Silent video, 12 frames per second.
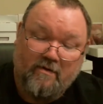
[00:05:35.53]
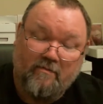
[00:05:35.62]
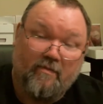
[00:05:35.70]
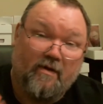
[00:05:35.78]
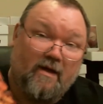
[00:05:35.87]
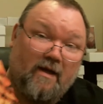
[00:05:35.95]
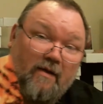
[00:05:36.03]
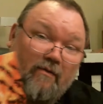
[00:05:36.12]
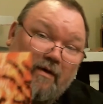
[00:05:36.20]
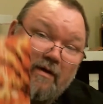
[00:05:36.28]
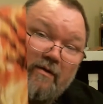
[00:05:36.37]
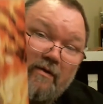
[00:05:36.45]
But
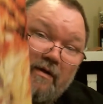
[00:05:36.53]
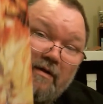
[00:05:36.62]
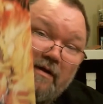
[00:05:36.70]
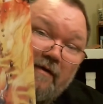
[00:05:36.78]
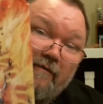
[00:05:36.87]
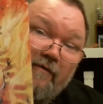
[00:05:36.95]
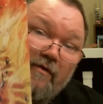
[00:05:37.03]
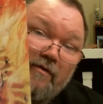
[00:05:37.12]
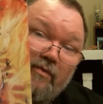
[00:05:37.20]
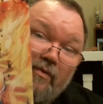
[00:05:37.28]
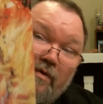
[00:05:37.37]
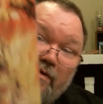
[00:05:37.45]
anyway, so here's that
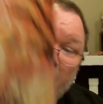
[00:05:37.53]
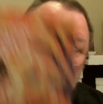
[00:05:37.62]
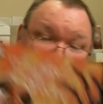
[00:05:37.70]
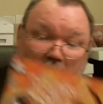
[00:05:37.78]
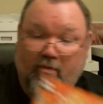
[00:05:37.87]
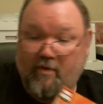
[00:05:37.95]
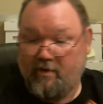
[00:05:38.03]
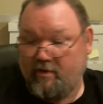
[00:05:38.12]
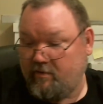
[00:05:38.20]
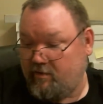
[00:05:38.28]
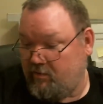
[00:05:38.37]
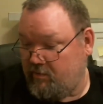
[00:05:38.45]
first one. Walmart
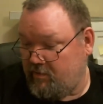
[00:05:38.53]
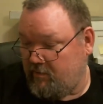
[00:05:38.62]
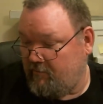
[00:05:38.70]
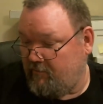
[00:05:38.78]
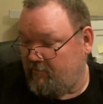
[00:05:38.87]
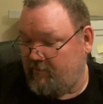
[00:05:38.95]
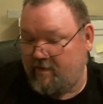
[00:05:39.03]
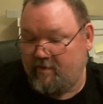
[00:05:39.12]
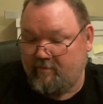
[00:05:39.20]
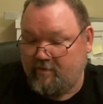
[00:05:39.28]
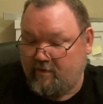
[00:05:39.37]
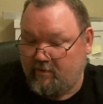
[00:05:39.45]
exclusive,
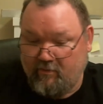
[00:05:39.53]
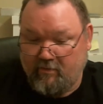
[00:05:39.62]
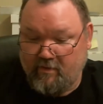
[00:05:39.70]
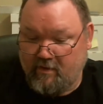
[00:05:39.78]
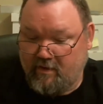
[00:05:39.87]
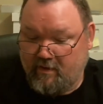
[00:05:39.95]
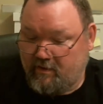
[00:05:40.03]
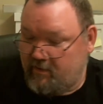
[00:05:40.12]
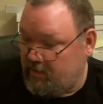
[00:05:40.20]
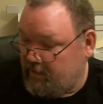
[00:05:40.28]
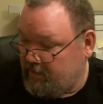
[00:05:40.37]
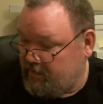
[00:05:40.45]
Venom 2.
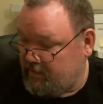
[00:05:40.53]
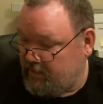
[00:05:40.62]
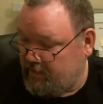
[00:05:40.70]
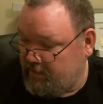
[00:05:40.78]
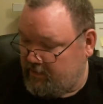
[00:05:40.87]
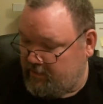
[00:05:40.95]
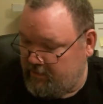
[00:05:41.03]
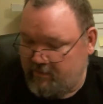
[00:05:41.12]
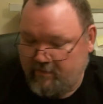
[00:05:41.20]
Nice, nice.